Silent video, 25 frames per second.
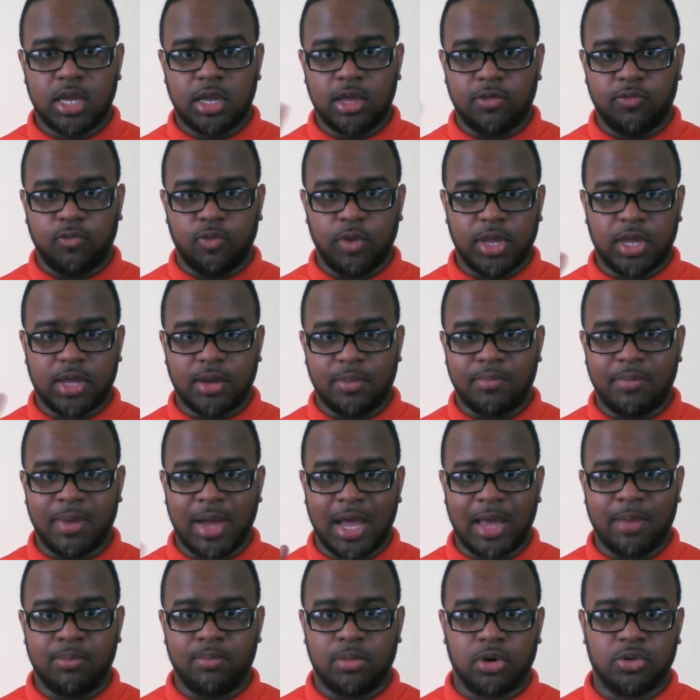if we
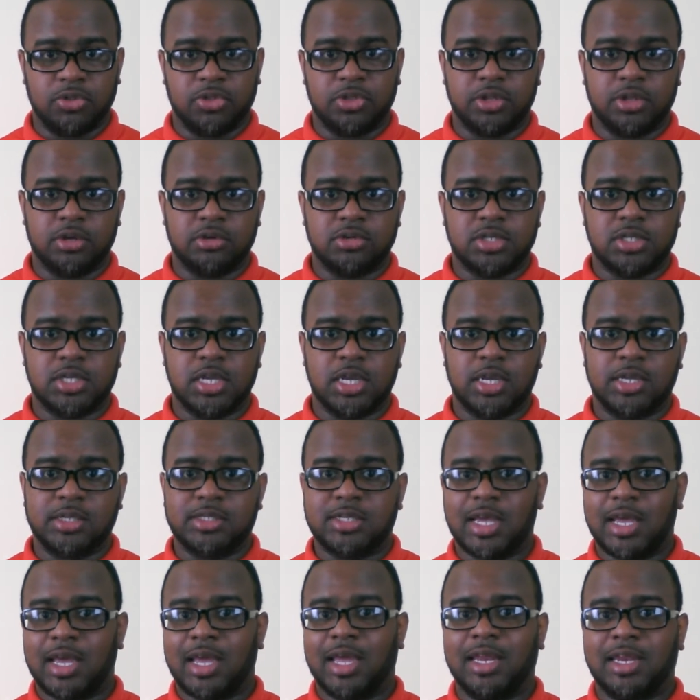combine both of those things,